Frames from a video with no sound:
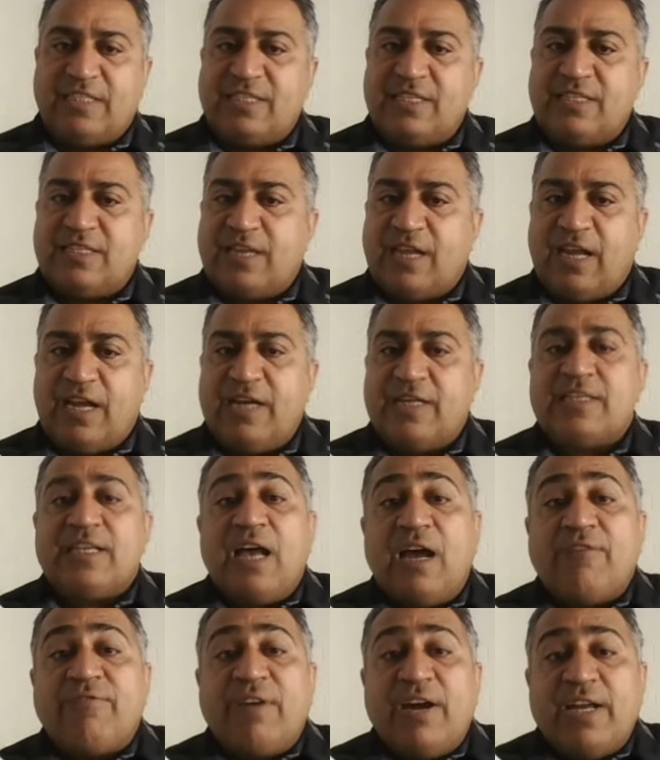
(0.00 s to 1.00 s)
access rights
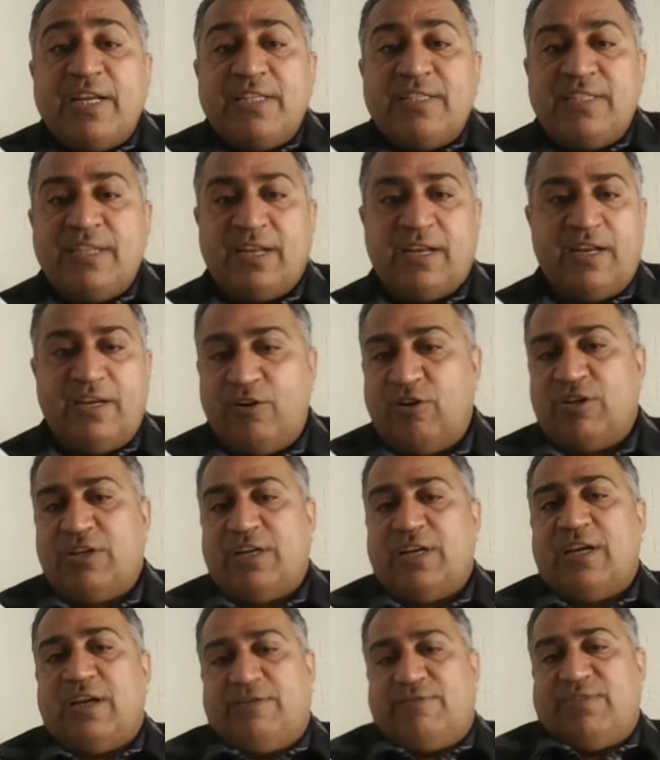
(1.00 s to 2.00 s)
of an internee, not
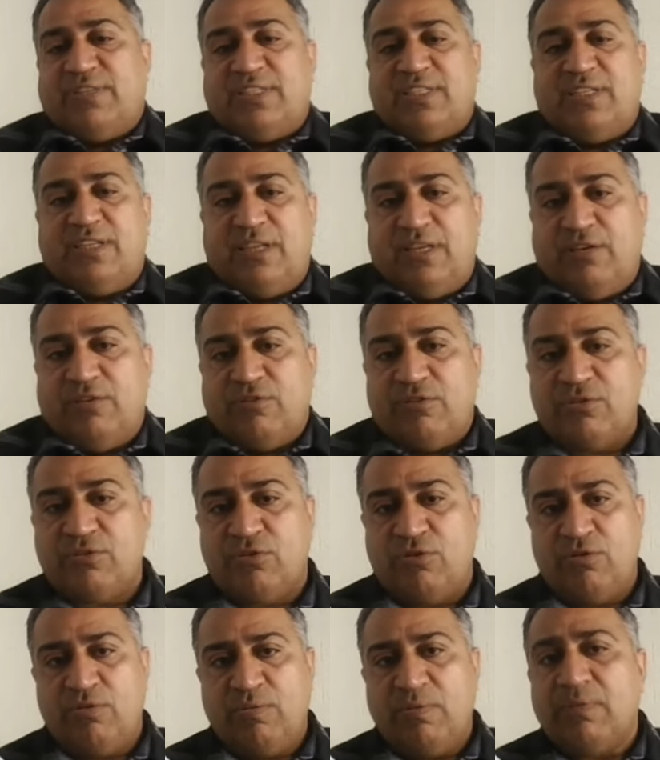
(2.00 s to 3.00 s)
of a CEO.
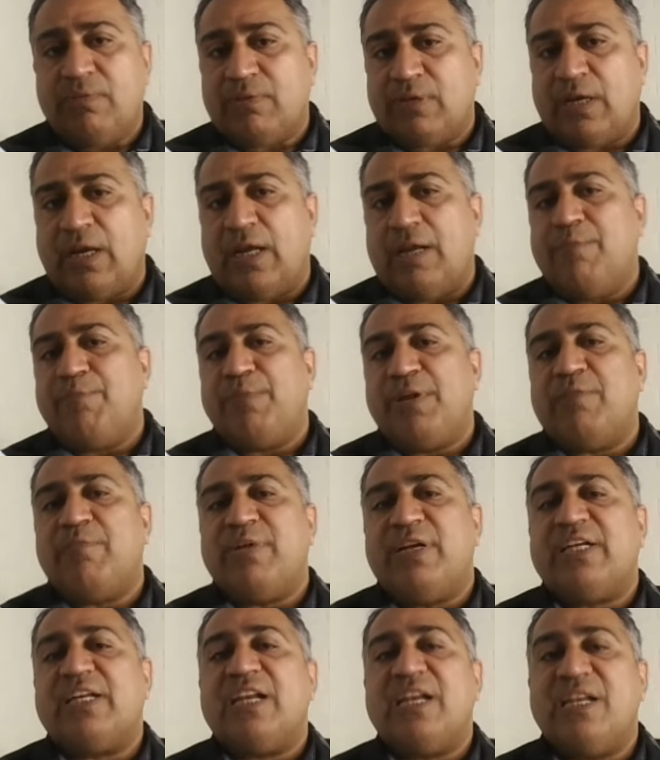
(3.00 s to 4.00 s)
So
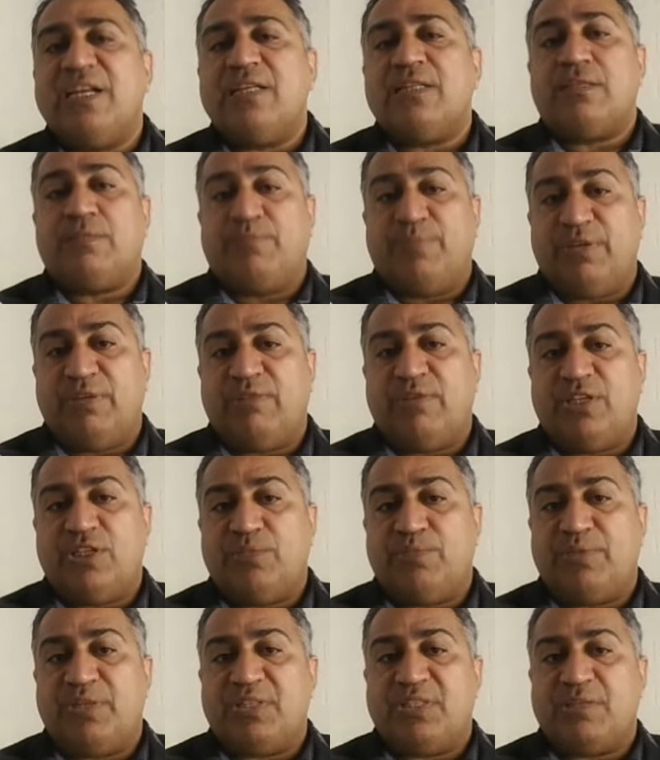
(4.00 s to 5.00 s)
implement least
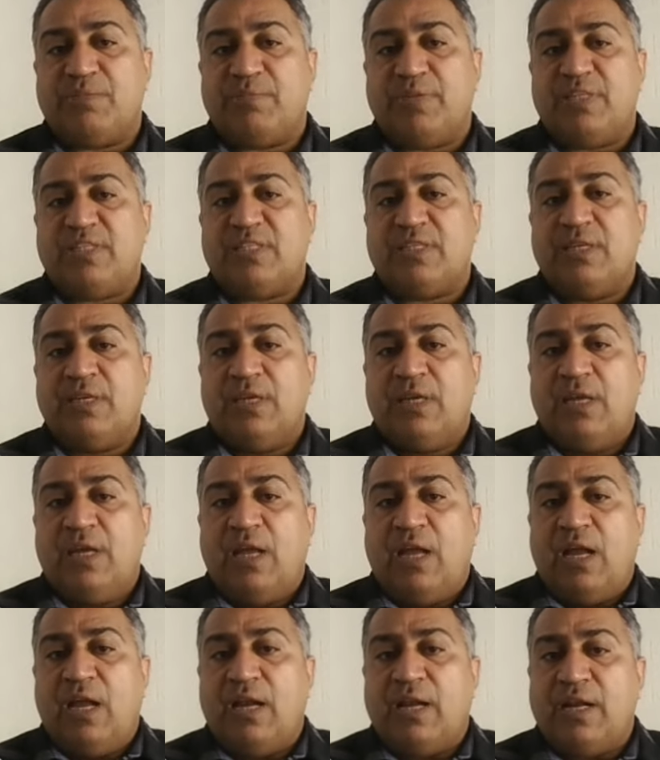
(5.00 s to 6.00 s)
privilege principles
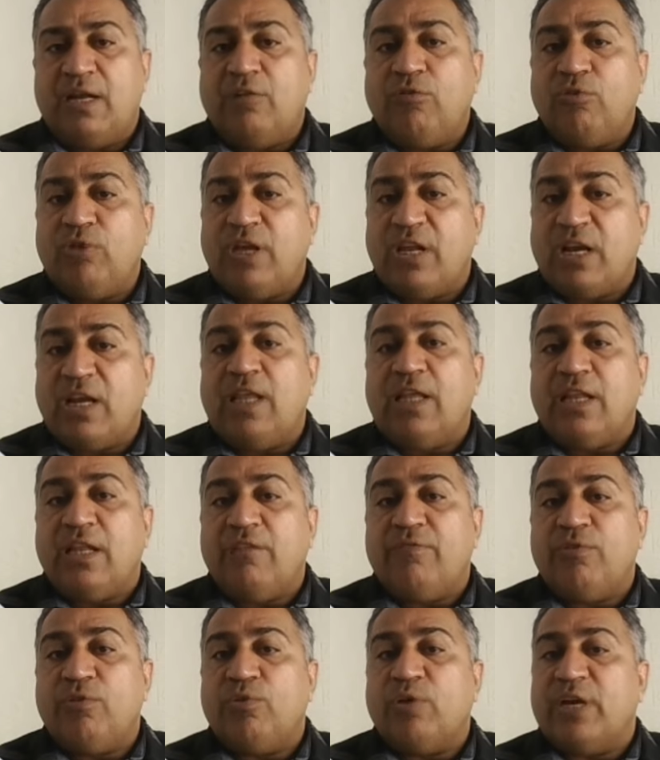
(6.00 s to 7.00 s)
and regularly
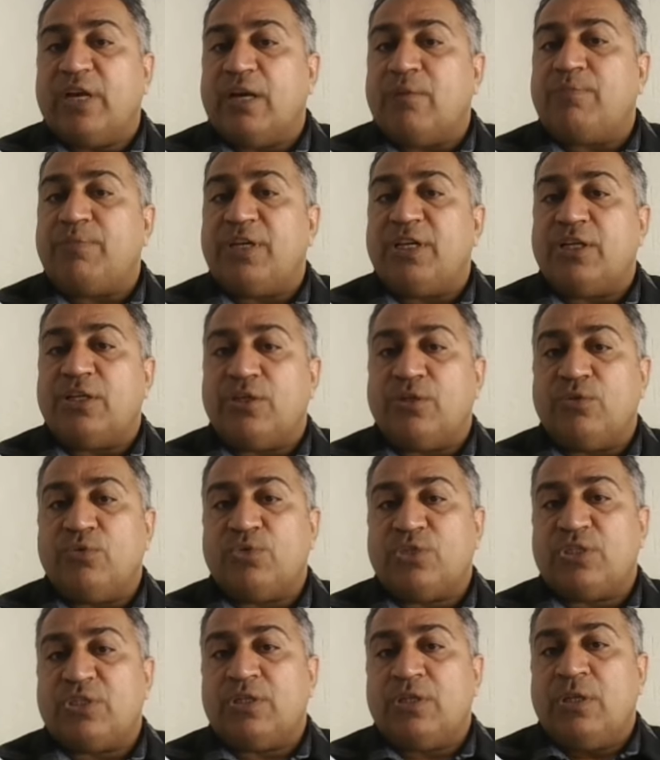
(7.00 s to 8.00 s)
review and update
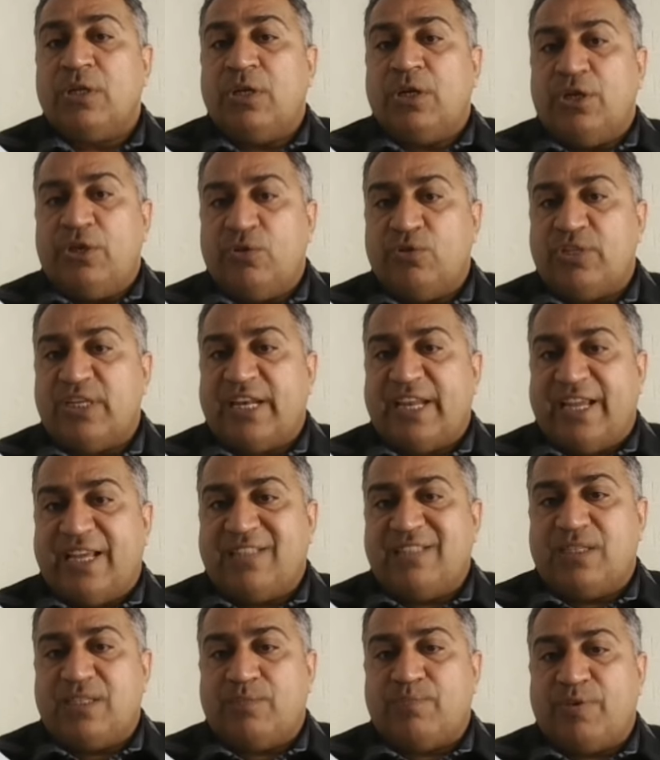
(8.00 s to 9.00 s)
user
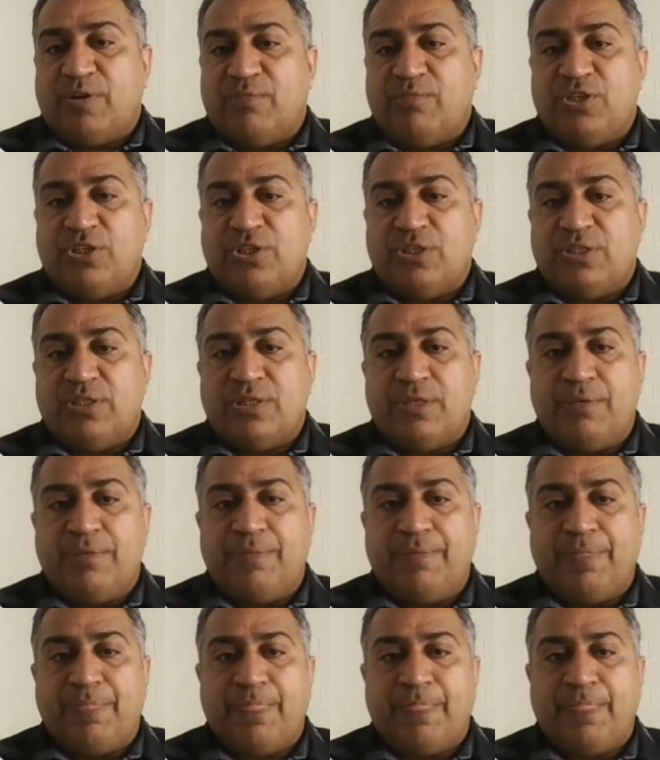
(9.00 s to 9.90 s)
access permissions.